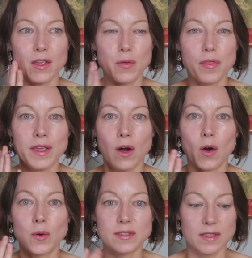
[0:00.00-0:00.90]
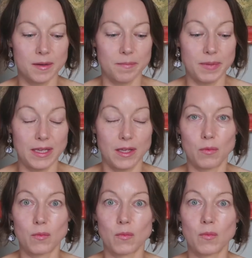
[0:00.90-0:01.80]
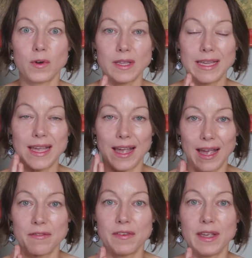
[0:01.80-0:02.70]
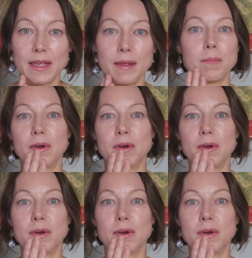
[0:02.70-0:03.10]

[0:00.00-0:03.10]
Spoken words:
you think, oh, it's going to be really heavy,